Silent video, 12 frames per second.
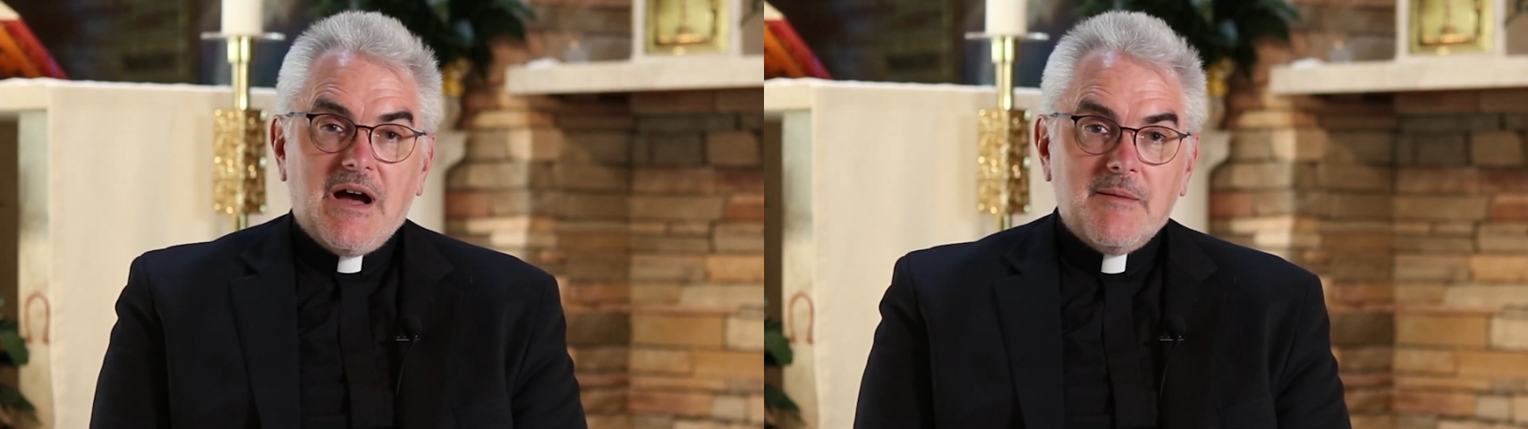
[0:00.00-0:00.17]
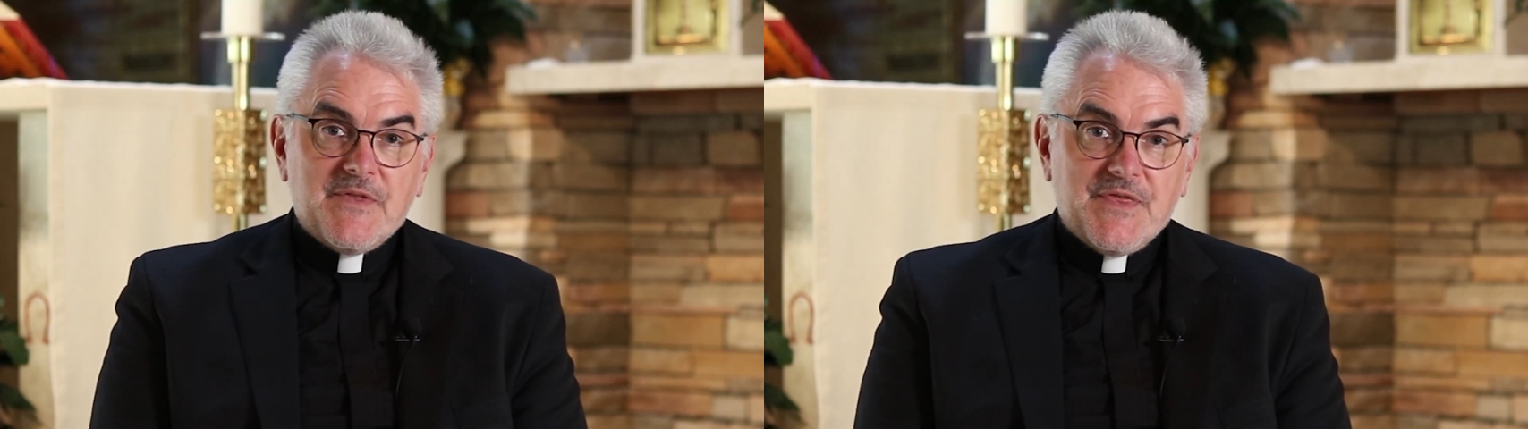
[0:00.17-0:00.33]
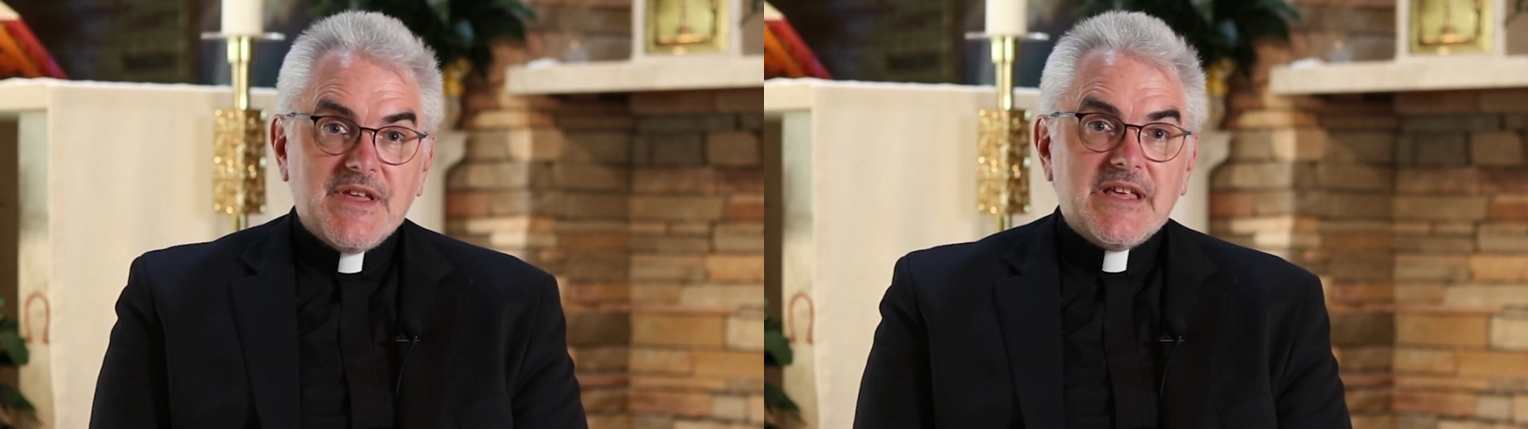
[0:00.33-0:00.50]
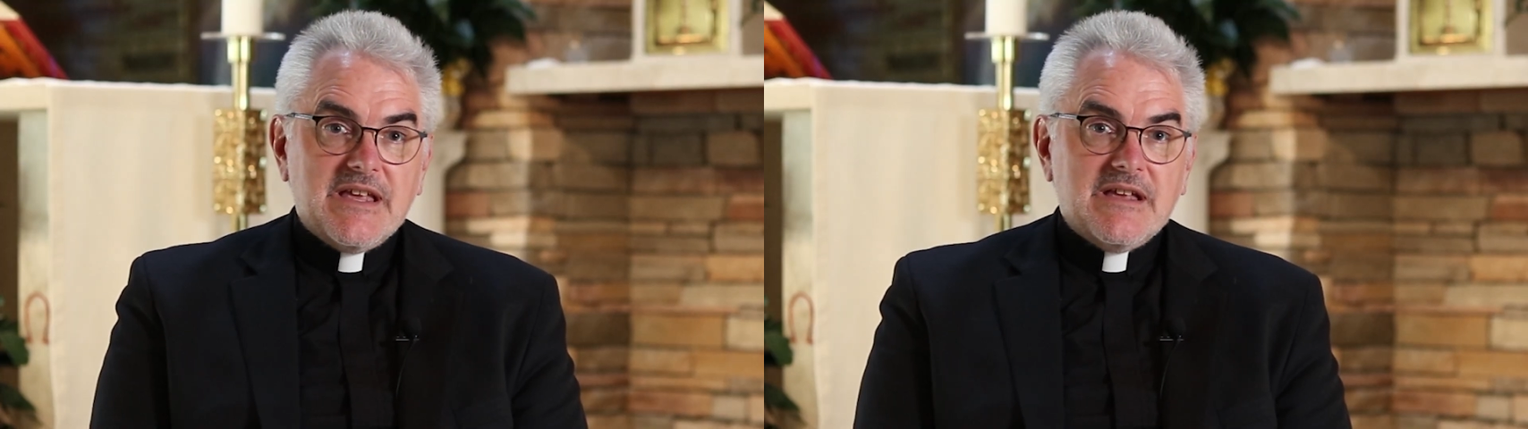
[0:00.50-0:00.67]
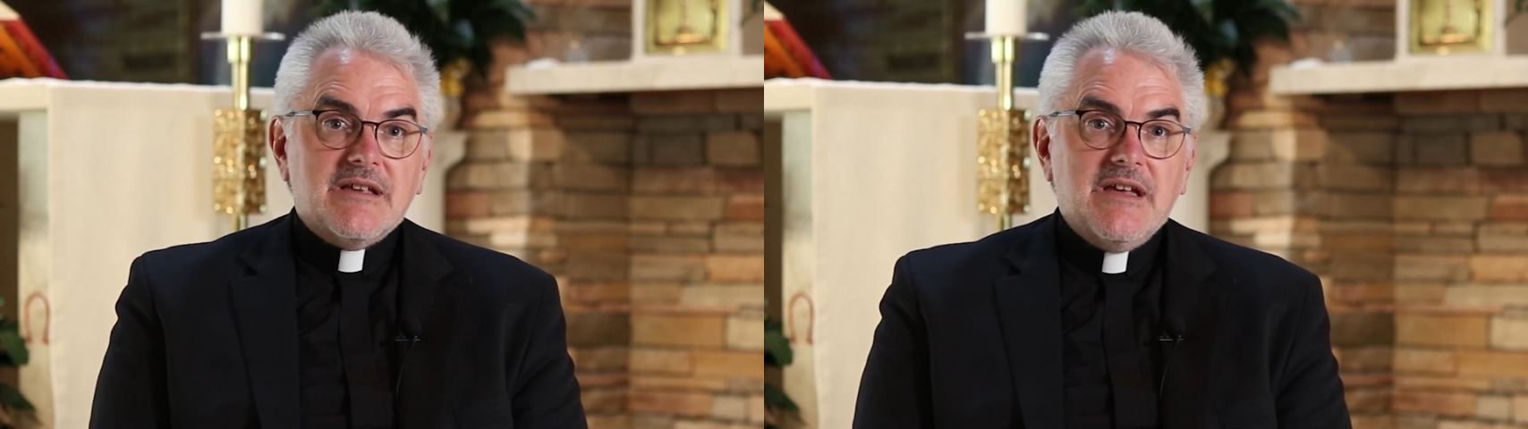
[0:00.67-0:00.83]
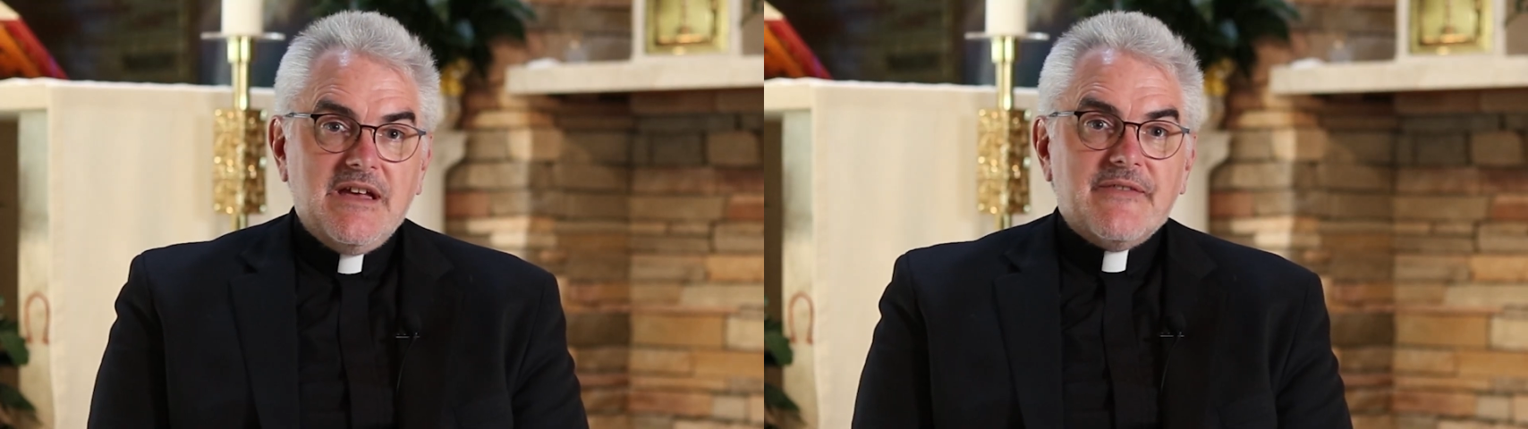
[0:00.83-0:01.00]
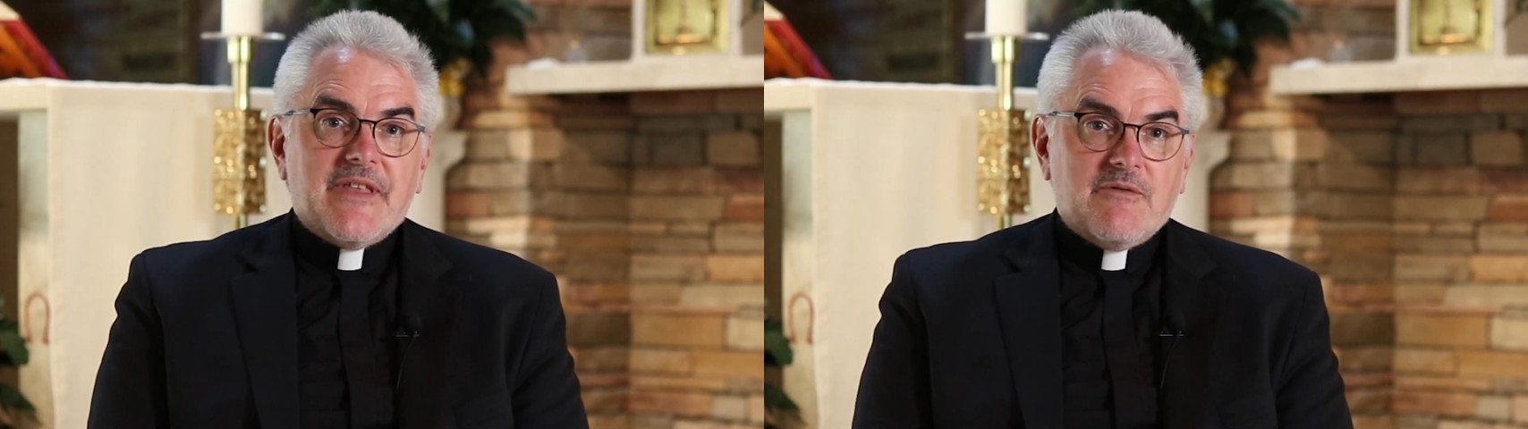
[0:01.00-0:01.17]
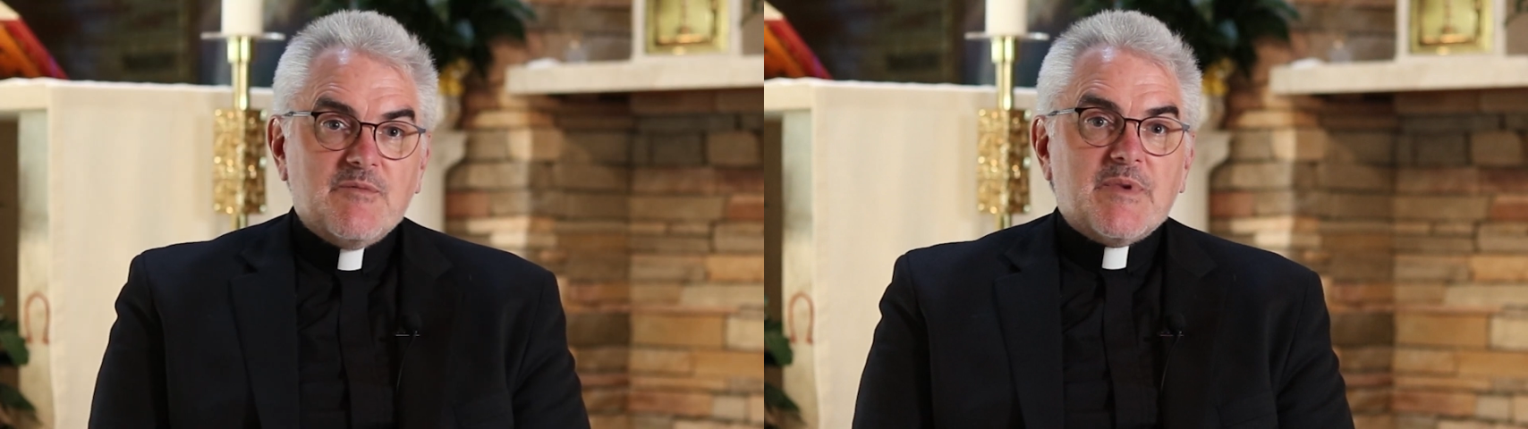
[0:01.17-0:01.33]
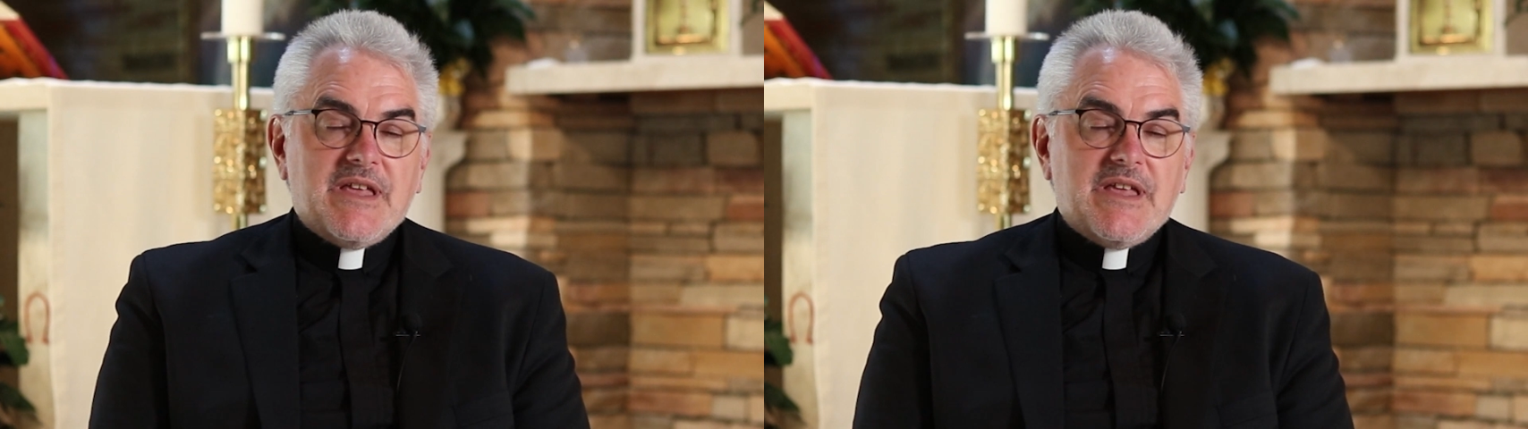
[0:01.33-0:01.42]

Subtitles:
I'm thinking that we